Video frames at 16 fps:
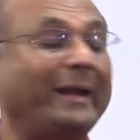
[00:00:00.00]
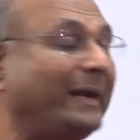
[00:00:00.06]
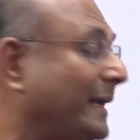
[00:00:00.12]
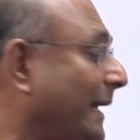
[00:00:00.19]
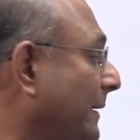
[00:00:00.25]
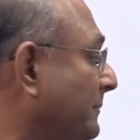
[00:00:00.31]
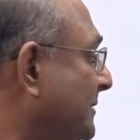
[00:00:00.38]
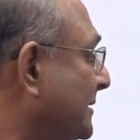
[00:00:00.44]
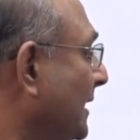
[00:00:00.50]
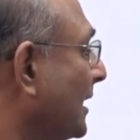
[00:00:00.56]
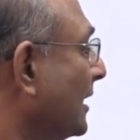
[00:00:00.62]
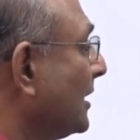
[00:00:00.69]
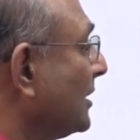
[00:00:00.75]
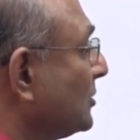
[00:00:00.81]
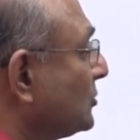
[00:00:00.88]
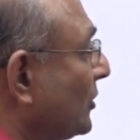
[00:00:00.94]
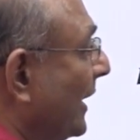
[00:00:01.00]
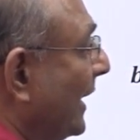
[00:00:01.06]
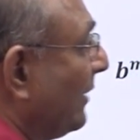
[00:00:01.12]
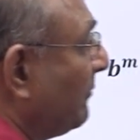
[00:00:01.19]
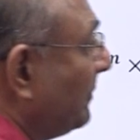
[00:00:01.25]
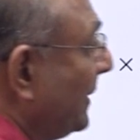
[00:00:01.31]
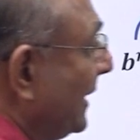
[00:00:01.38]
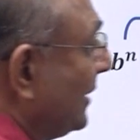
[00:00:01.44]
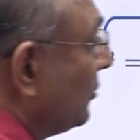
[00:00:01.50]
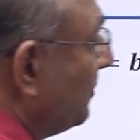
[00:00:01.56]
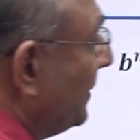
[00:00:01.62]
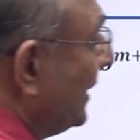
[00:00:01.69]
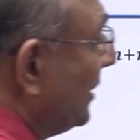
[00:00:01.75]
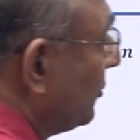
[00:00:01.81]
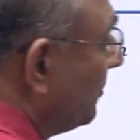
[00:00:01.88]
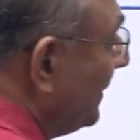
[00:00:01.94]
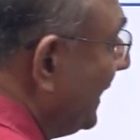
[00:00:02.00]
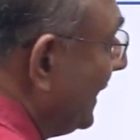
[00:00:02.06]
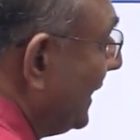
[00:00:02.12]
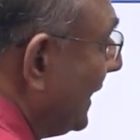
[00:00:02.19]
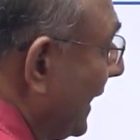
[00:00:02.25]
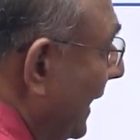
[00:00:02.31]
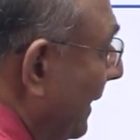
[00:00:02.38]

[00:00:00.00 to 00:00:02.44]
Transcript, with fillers: n times. So I have b into b,